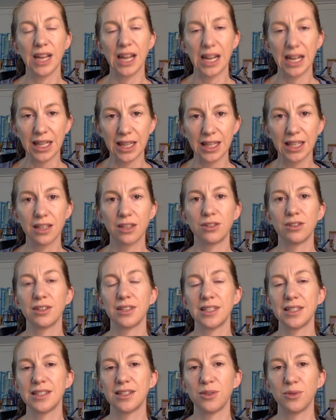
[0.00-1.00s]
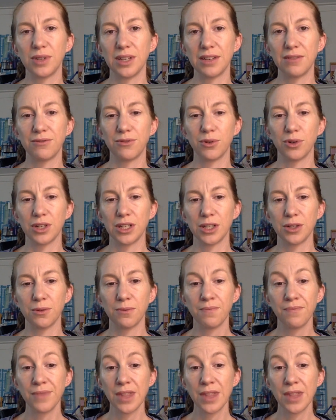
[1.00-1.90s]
and literally sewing it for you.